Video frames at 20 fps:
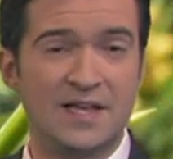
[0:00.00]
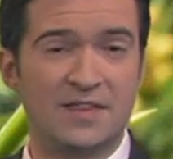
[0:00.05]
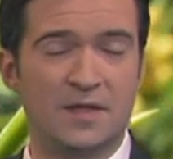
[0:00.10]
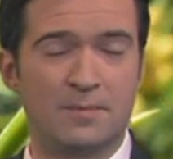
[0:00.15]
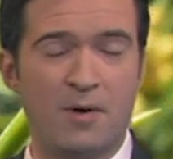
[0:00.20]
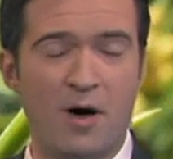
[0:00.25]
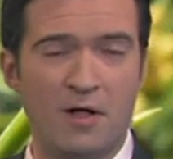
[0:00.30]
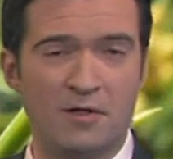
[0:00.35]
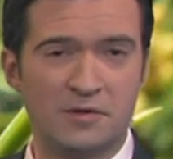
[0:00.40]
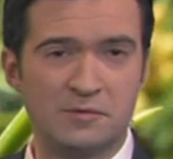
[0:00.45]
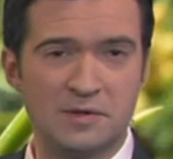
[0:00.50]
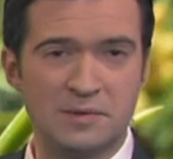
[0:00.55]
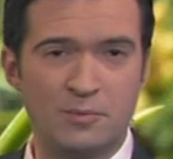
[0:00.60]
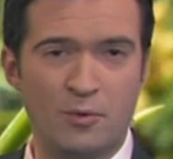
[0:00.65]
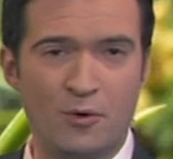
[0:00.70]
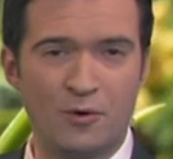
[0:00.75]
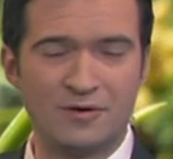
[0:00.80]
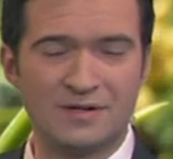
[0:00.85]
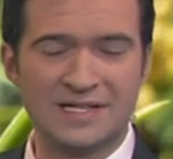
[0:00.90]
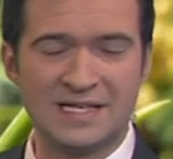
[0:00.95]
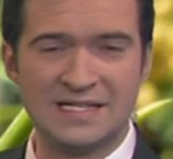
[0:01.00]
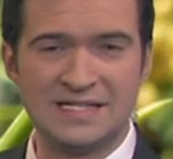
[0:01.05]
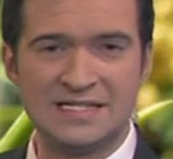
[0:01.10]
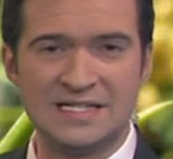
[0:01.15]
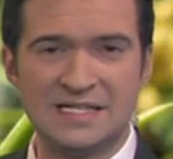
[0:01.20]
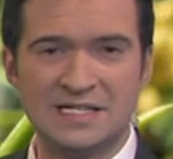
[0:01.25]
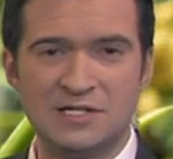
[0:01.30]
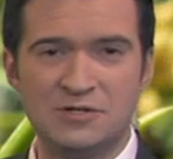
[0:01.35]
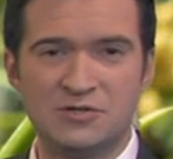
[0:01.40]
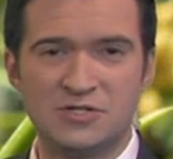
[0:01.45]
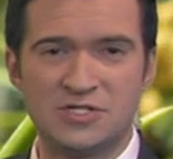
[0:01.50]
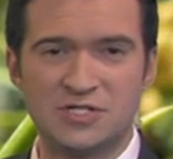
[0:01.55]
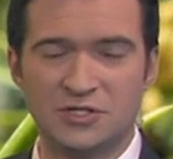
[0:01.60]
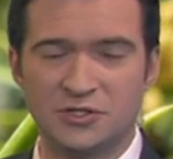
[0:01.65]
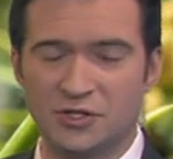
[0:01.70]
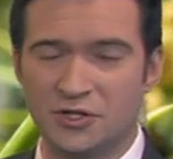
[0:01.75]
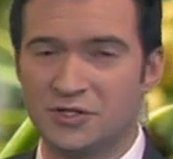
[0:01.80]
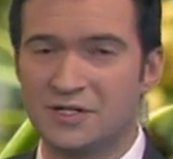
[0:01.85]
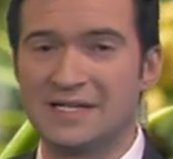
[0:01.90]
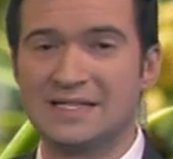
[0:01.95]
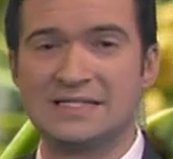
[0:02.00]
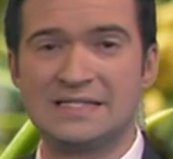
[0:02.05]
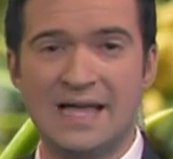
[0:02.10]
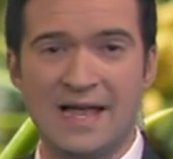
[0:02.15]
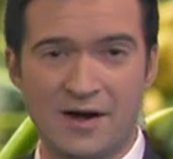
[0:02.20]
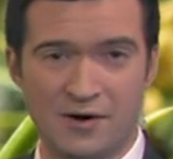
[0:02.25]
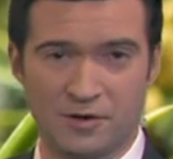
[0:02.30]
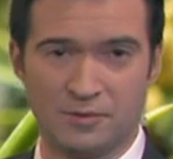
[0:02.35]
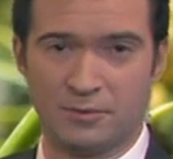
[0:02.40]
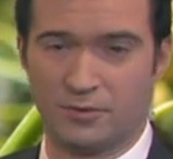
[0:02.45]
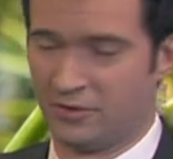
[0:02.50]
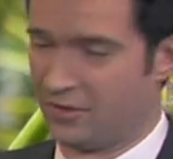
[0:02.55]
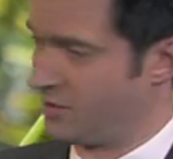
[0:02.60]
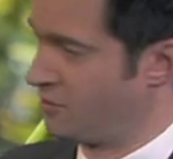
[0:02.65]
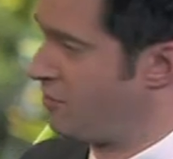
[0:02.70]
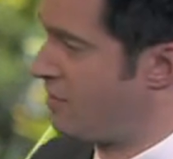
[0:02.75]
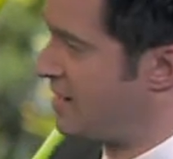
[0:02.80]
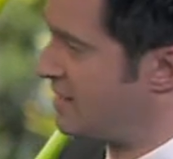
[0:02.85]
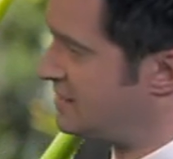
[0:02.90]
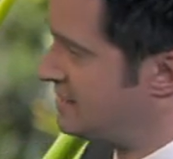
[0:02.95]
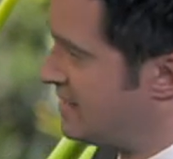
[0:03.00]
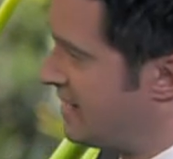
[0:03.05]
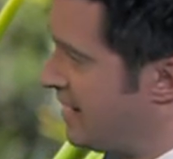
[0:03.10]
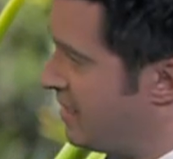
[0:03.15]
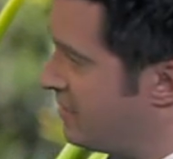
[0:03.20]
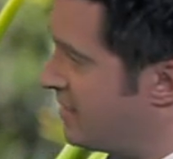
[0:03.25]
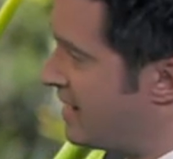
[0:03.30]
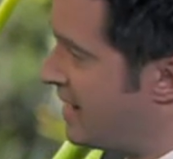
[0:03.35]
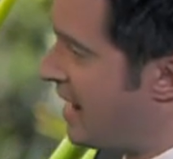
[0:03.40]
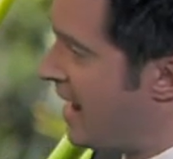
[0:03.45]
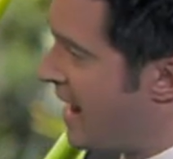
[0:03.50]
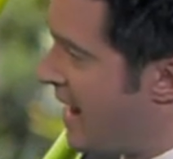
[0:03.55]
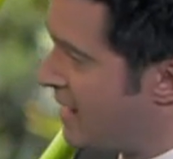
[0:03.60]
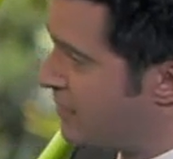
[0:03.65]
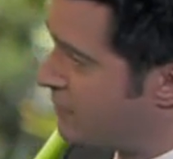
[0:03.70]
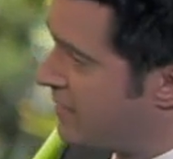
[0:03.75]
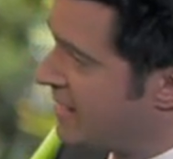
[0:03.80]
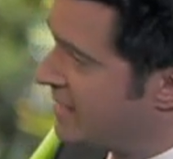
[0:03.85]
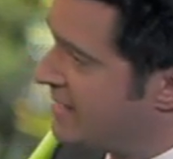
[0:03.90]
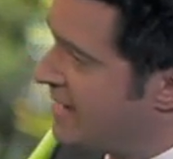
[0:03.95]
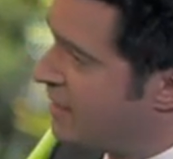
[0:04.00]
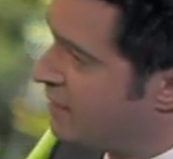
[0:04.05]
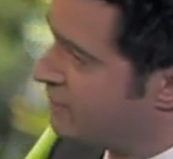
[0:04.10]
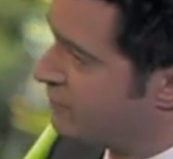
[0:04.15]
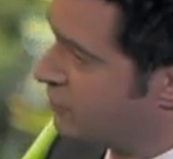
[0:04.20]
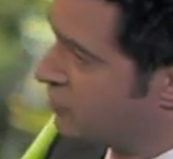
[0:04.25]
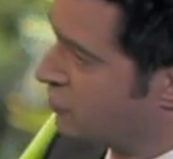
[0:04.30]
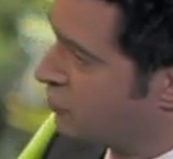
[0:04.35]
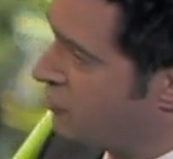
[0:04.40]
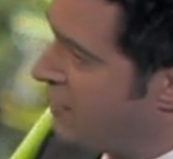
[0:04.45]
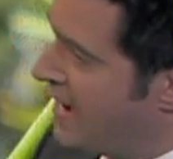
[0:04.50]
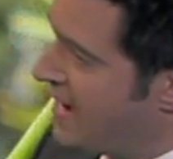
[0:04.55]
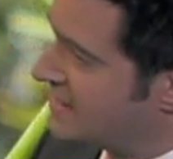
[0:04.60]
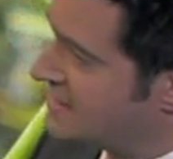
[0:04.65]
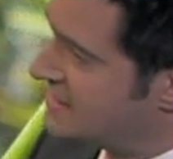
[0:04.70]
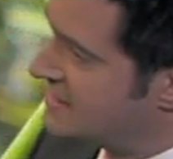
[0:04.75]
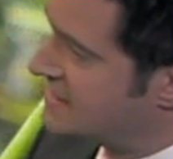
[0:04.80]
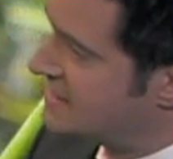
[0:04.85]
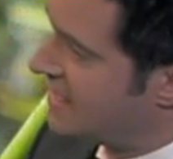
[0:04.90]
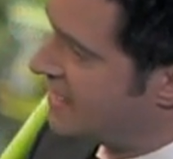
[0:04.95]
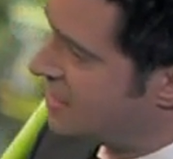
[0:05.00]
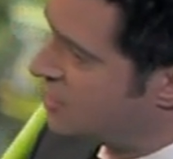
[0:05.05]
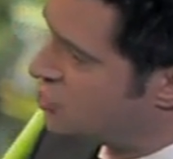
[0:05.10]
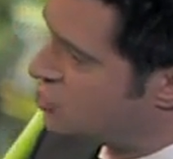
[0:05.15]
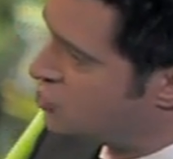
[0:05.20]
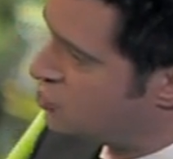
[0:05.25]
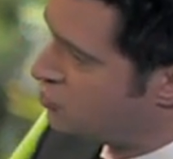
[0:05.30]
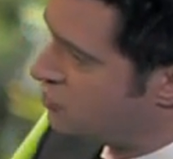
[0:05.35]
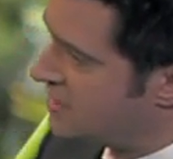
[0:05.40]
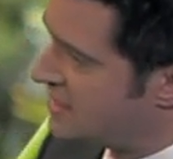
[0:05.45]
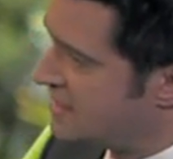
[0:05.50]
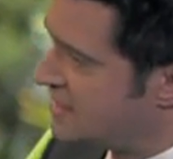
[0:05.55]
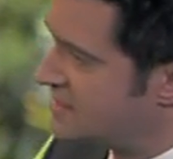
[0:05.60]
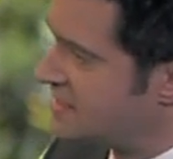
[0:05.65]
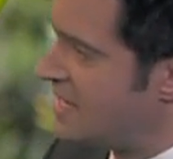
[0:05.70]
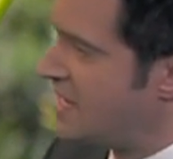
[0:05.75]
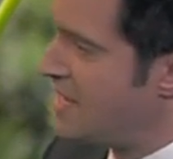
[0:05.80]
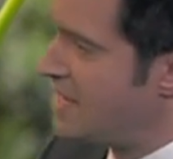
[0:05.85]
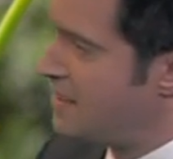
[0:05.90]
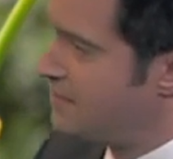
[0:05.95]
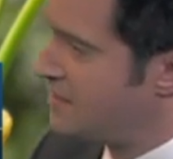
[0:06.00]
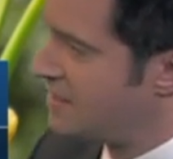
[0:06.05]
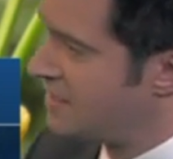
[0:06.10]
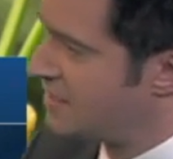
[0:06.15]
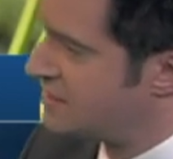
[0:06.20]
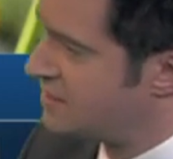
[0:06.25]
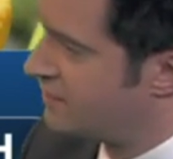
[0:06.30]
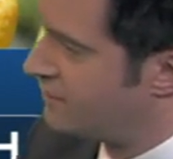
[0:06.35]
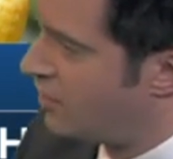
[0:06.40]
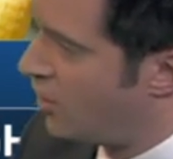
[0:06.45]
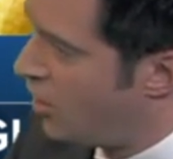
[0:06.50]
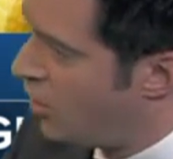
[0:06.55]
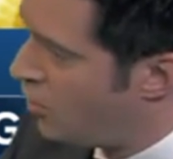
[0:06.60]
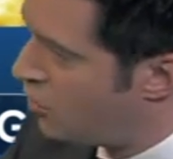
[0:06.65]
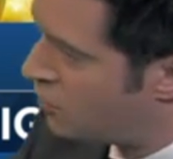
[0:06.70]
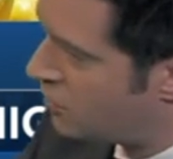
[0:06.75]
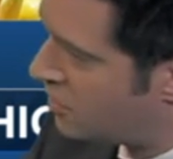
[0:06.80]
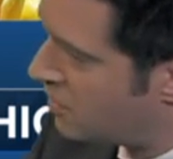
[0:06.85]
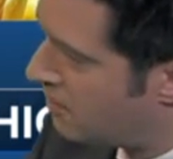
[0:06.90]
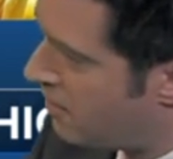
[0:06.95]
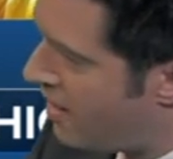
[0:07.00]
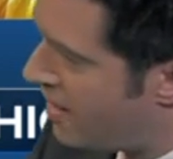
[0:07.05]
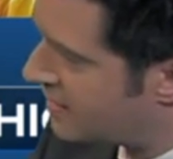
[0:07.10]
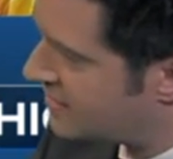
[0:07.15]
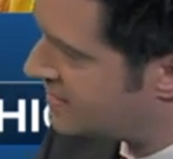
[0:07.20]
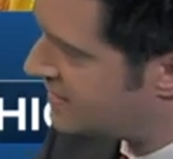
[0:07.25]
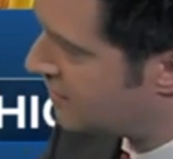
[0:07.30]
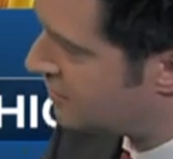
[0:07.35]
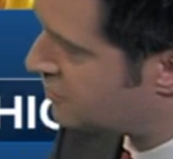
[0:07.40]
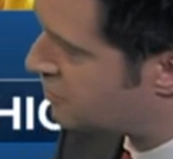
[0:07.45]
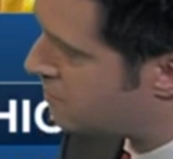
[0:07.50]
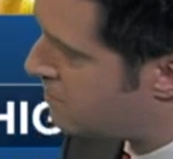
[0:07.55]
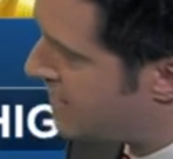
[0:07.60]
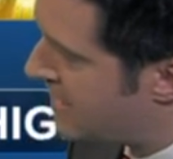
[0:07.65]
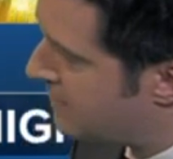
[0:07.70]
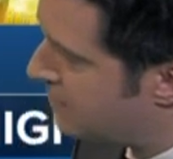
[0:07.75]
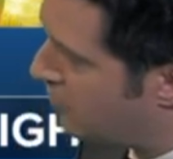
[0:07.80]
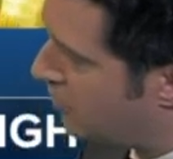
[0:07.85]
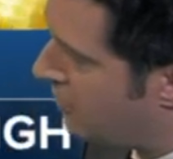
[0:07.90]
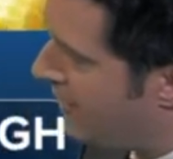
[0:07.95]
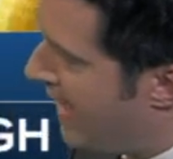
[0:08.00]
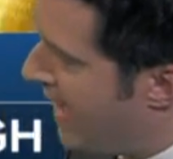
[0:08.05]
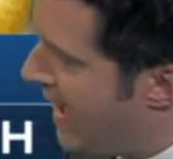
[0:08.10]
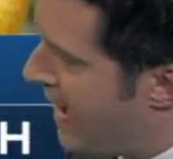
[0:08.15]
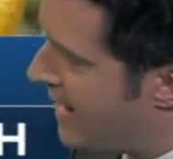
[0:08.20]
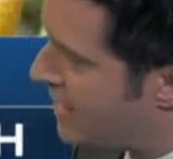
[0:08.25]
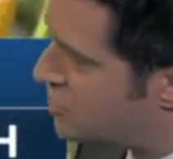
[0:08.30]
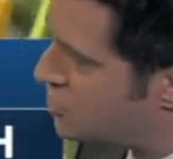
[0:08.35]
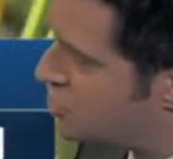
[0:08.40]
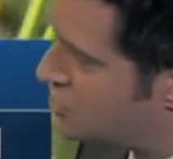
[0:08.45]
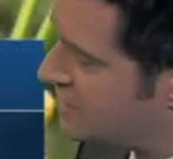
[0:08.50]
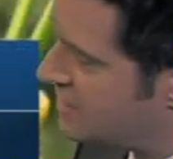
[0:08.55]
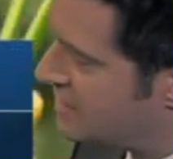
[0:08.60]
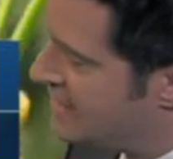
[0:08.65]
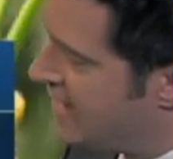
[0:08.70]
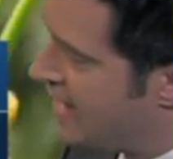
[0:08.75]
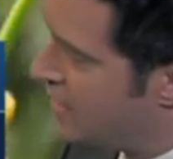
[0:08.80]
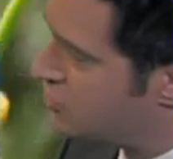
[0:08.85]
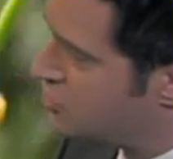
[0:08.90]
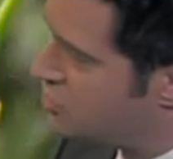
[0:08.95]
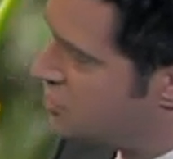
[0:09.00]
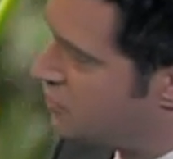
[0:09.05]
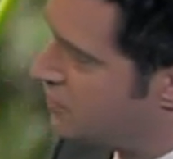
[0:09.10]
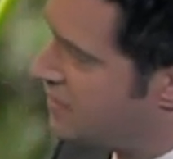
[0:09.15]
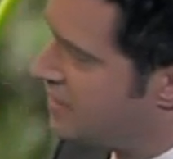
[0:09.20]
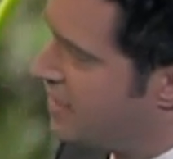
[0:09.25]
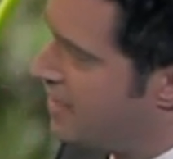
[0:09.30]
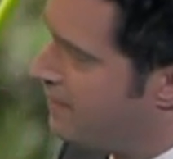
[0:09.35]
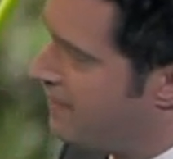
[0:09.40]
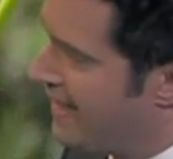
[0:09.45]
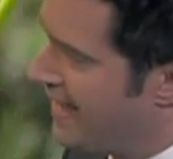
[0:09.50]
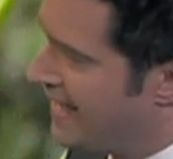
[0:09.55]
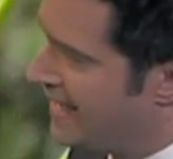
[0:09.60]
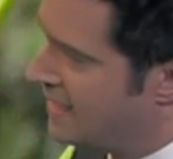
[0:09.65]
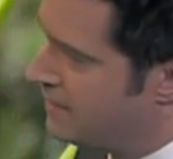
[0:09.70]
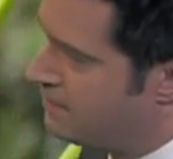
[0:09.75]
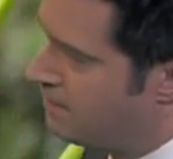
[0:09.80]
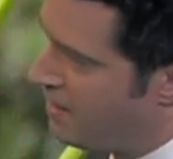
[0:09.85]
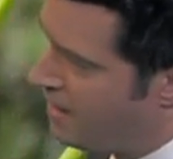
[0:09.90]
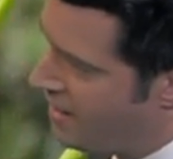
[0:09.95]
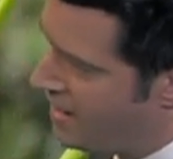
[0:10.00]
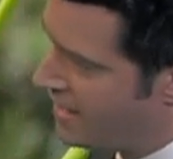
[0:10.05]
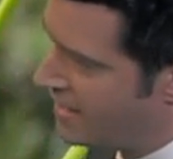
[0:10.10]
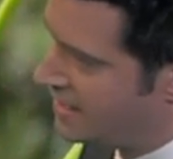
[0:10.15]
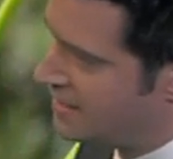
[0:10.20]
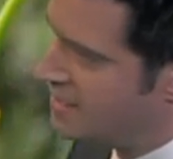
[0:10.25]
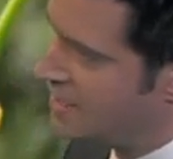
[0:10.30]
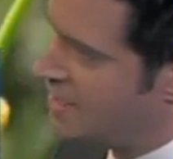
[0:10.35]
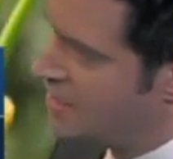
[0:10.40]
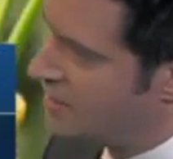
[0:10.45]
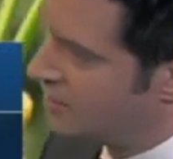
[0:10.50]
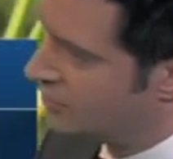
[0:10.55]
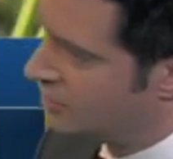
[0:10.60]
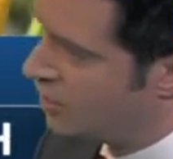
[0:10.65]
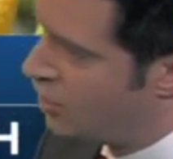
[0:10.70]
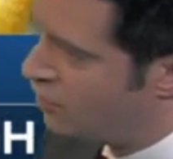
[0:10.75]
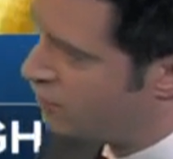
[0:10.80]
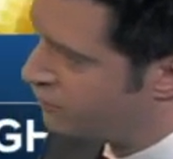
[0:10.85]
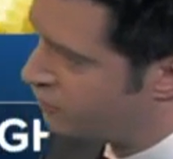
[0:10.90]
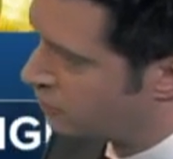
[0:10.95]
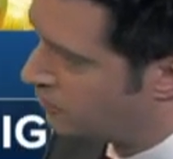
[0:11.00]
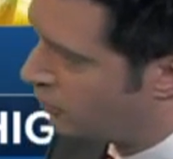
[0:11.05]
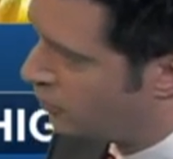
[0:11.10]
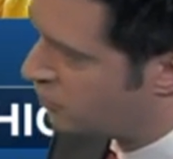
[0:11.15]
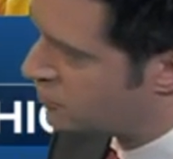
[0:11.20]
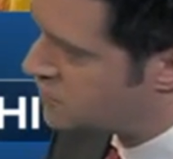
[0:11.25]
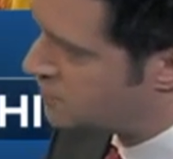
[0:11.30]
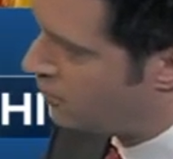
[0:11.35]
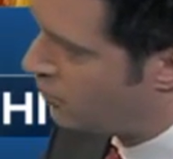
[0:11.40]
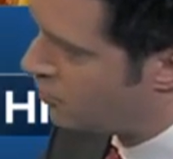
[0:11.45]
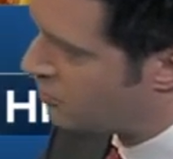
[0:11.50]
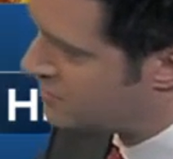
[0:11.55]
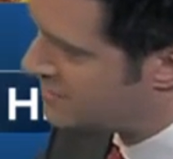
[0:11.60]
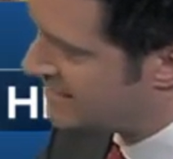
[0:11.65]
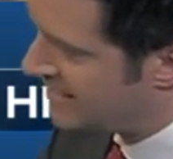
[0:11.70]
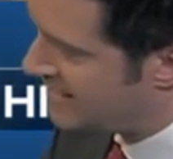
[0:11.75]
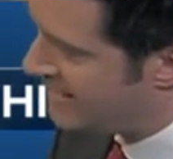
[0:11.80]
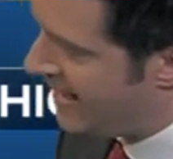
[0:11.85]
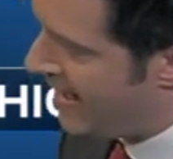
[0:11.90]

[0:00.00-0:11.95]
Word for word: The pollen report continues to look terrible across the area. High right now for grasses and trees because of oak, box elder, maple, ash now showing up, and pine. Low for mold spores and